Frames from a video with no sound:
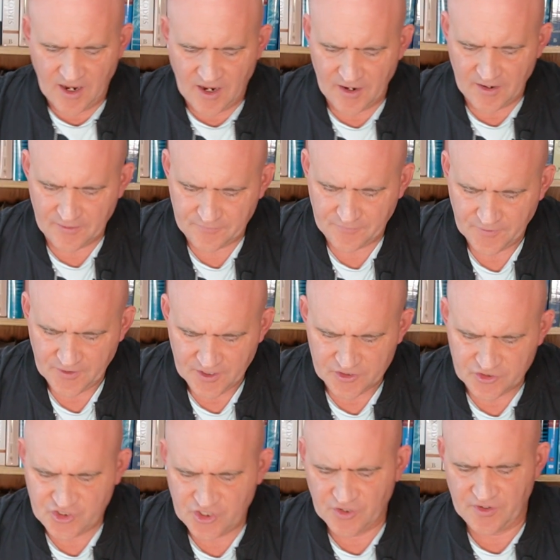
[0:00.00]
of
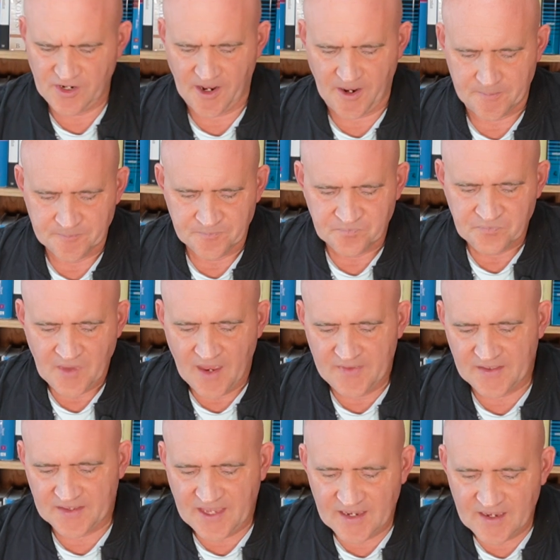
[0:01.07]
Judah.
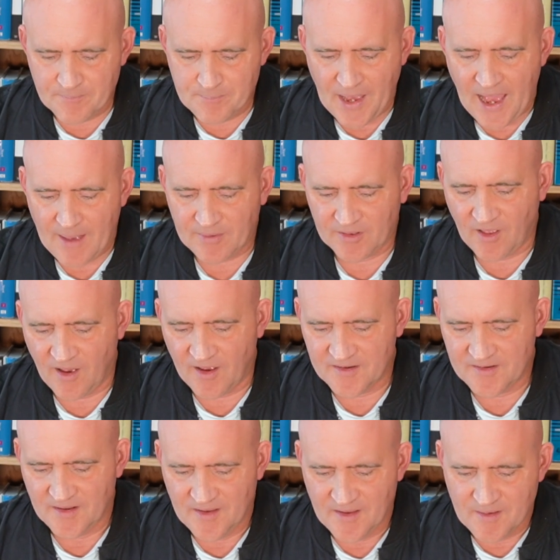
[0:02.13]
And the king of
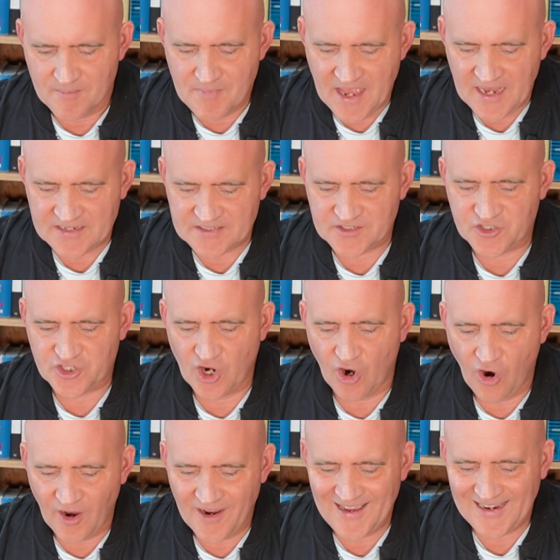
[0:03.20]
Babylon makes
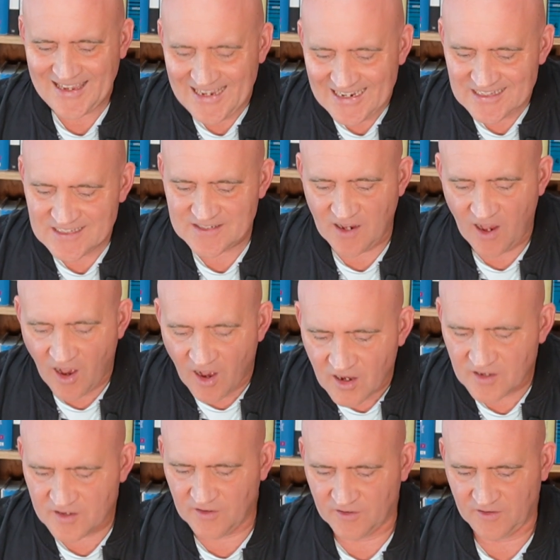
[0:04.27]
Jehoiachin's
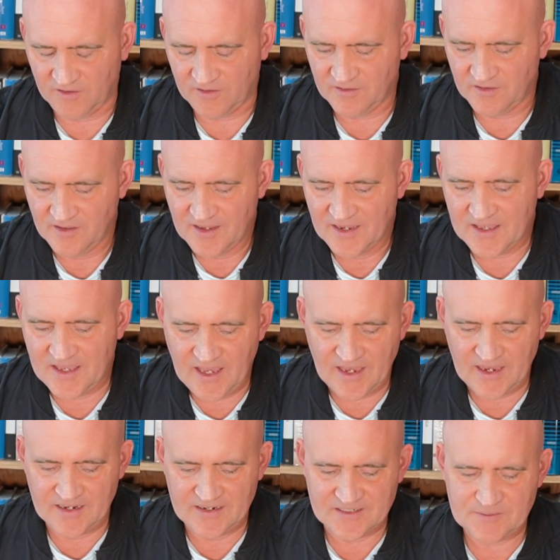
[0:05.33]
uncle
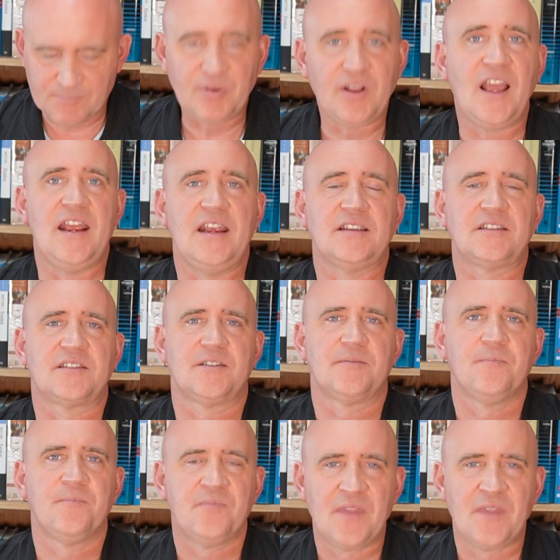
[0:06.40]
king in his place.